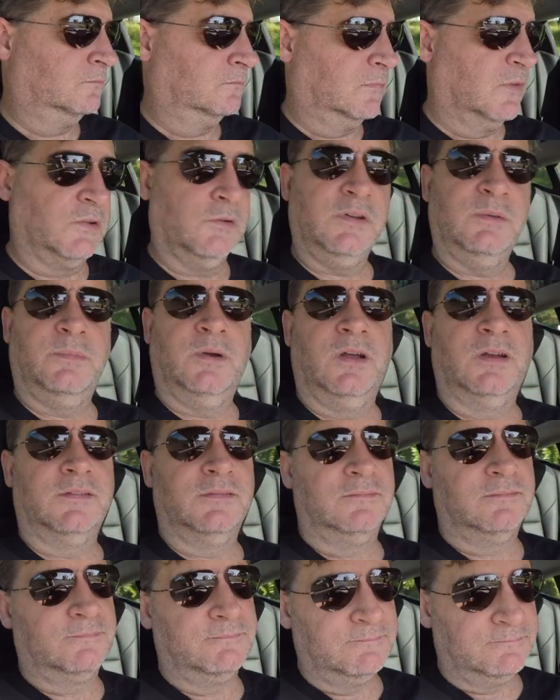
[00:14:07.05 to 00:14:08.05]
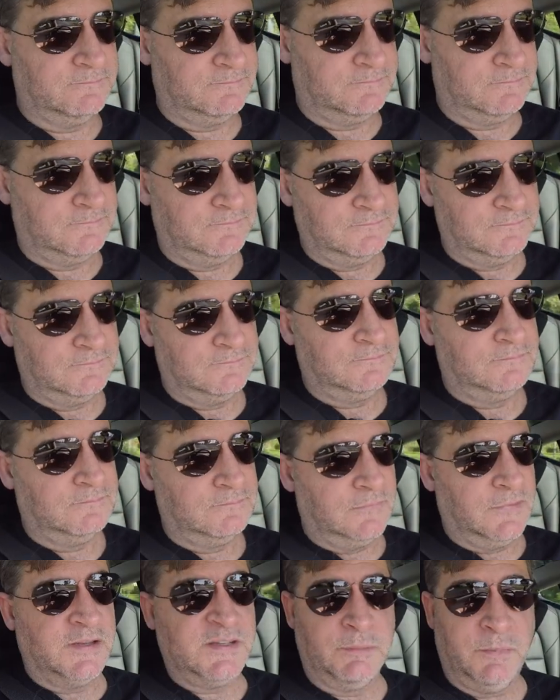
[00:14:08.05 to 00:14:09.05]
There's not a pilot.
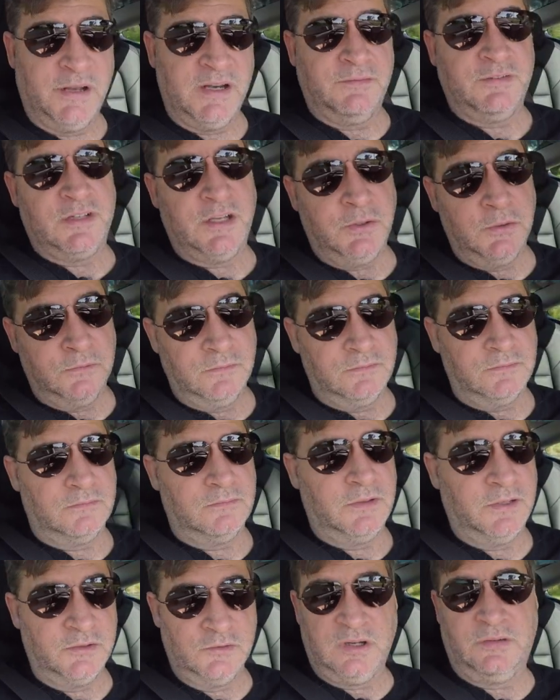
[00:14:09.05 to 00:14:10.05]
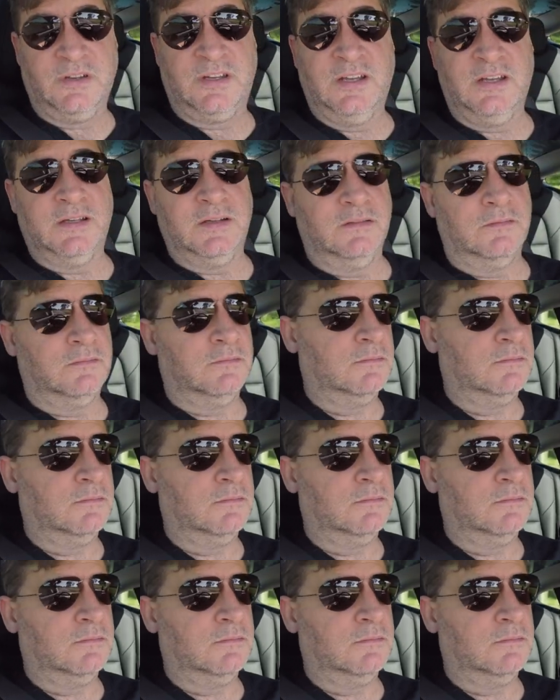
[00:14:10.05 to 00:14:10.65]
Has a mind of its own. It can drive a car.